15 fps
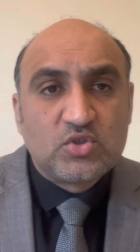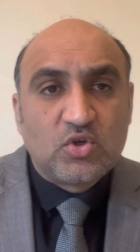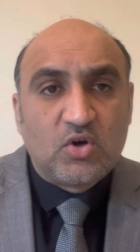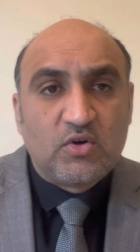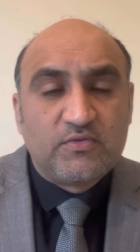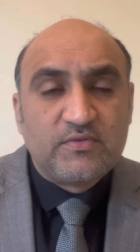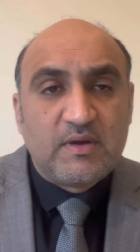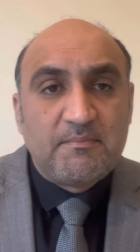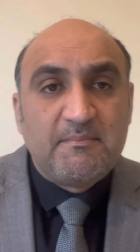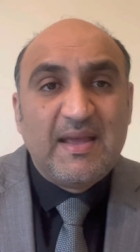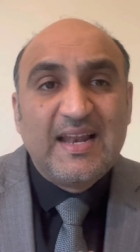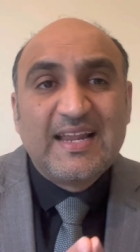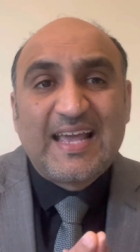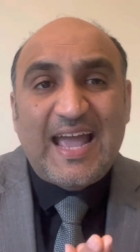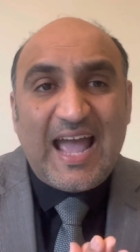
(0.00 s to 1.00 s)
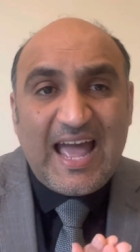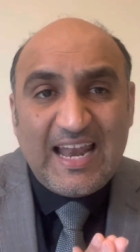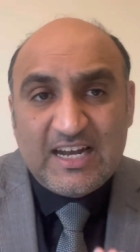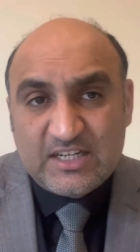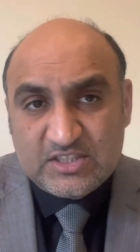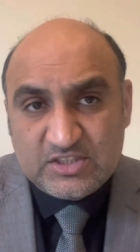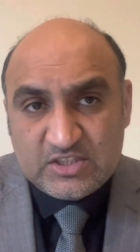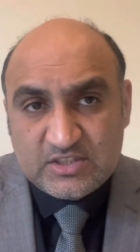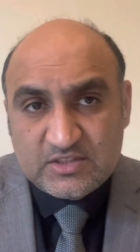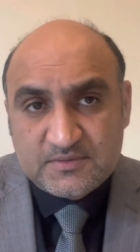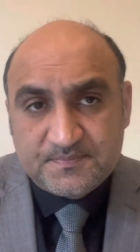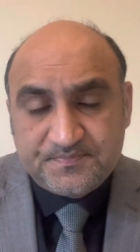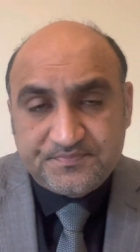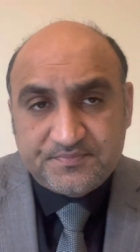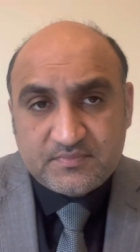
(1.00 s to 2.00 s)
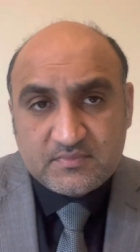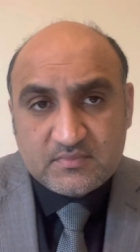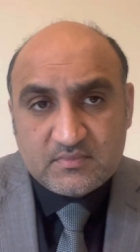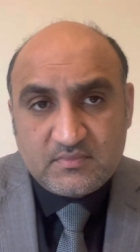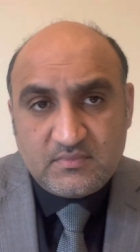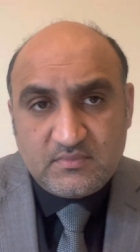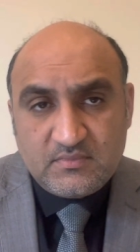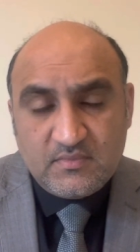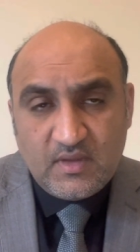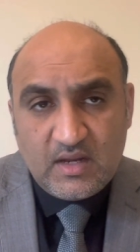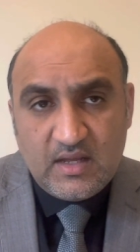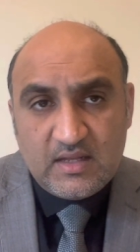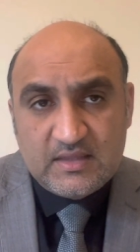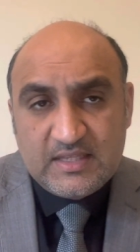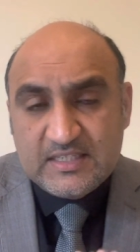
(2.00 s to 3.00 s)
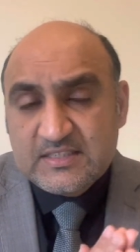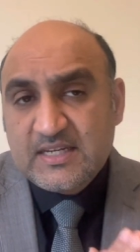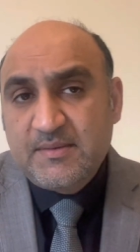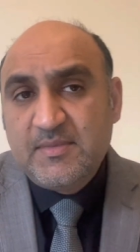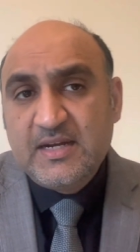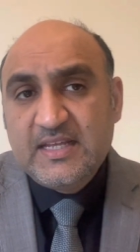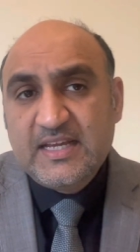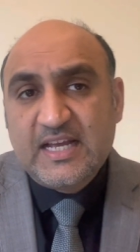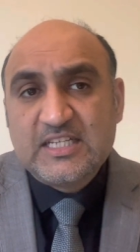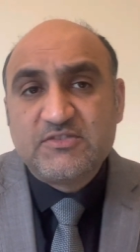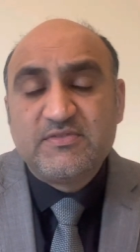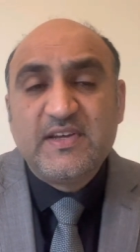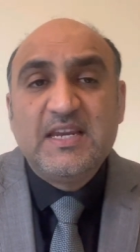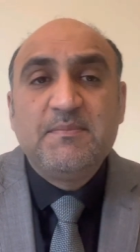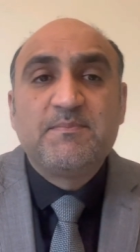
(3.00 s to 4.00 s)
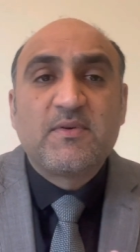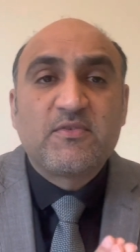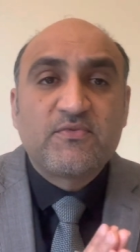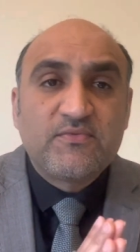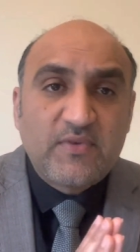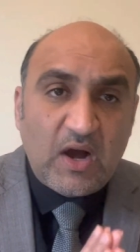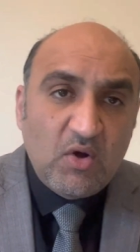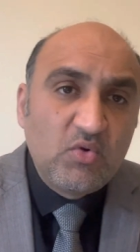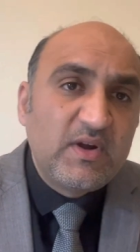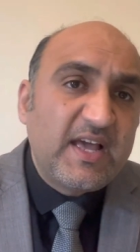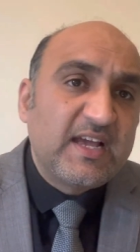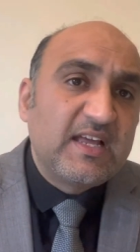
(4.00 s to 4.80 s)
of milk allergies. This remedy has very profound